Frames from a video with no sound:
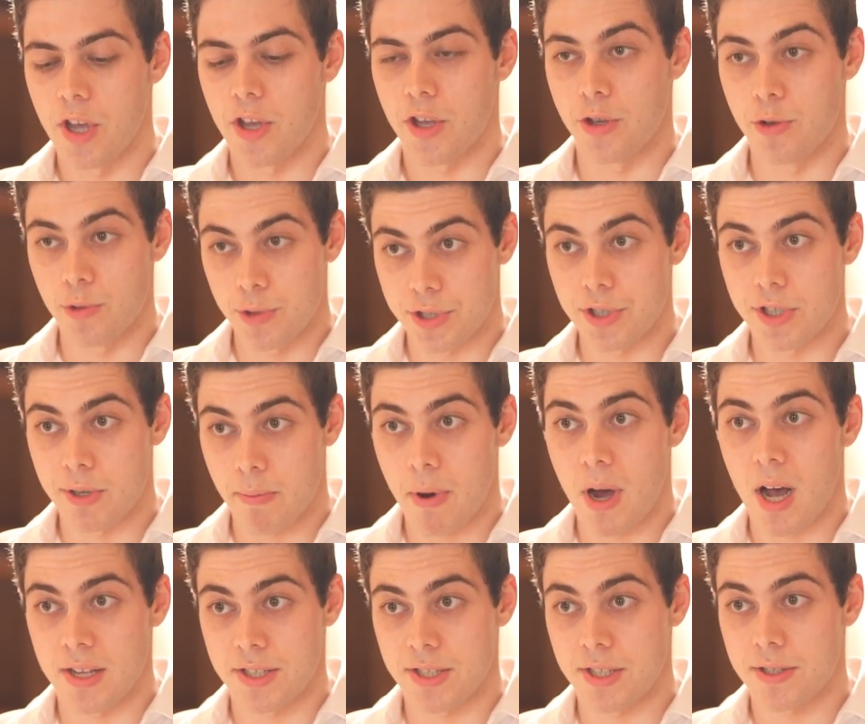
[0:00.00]
user
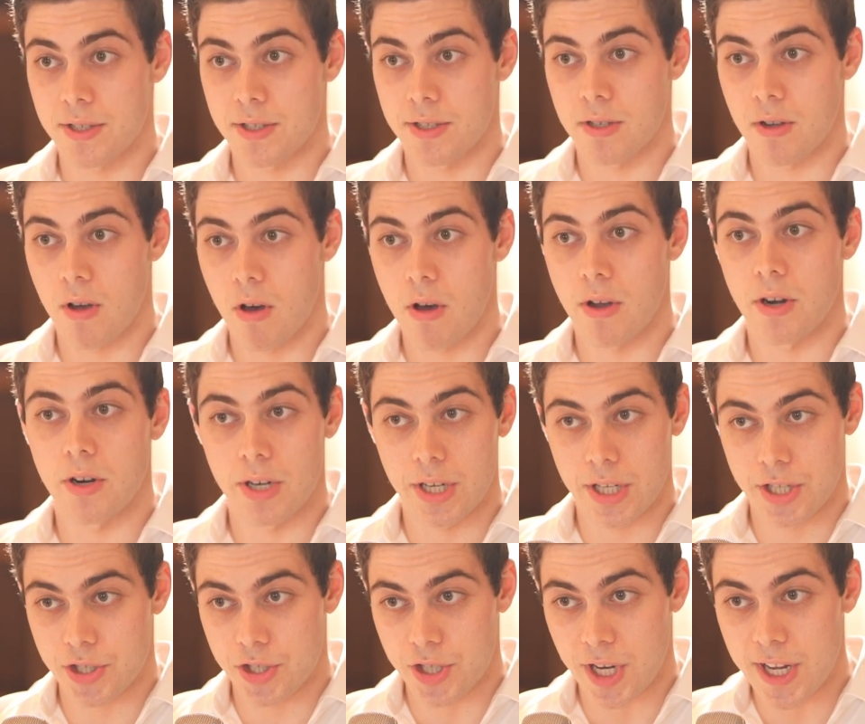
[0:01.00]
deposits on our
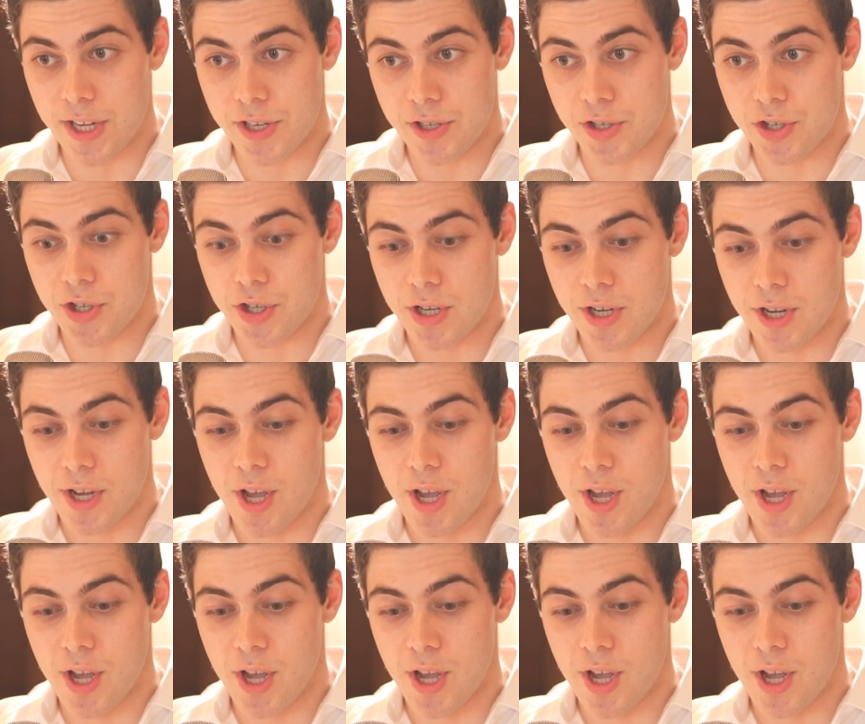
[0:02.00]
exchange,